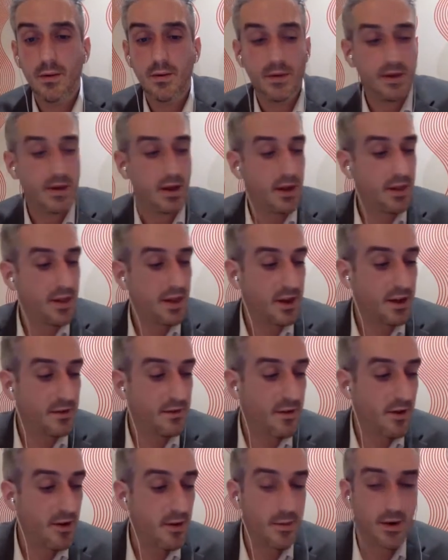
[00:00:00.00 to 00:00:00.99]
then I thank you
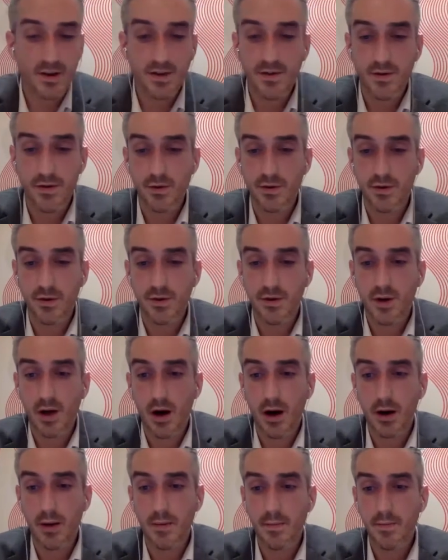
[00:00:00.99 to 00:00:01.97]
very much for all your
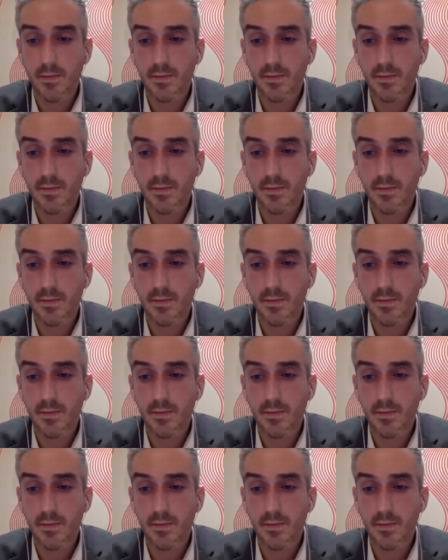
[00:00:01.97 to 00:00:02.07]
time.